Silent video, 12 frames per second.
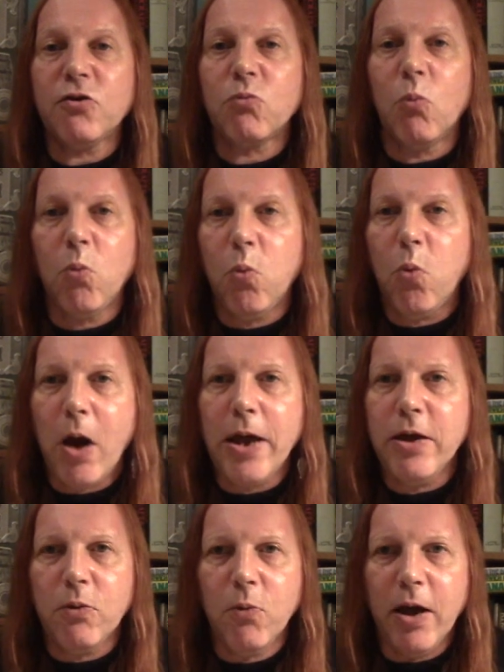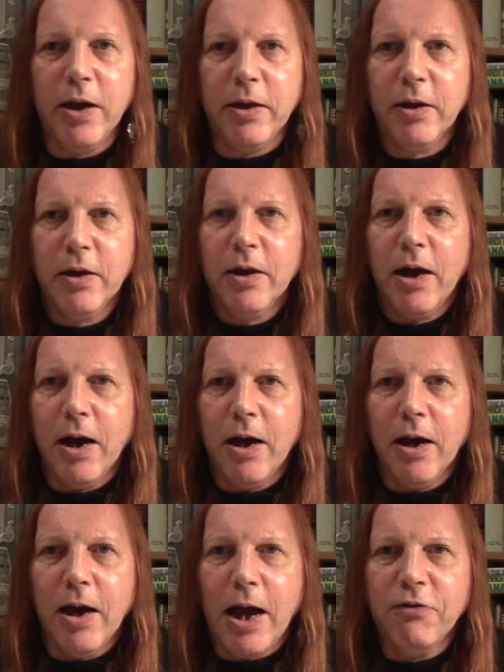just way, way
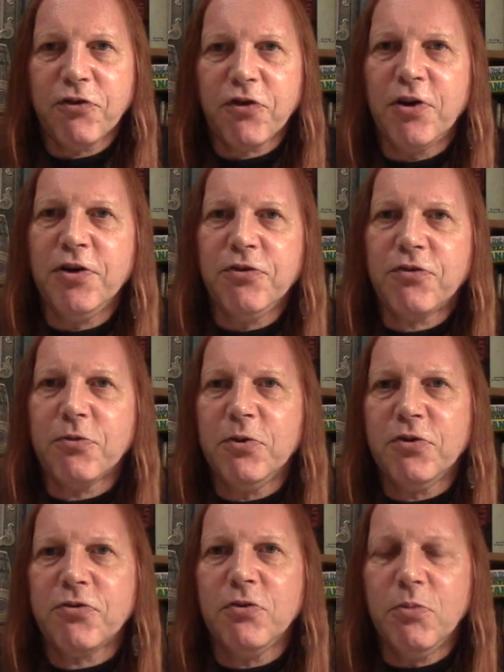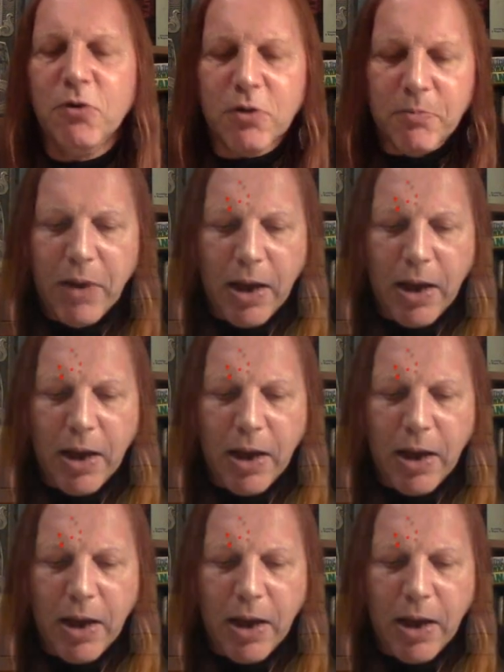uh, outshines the Wilson and Morgan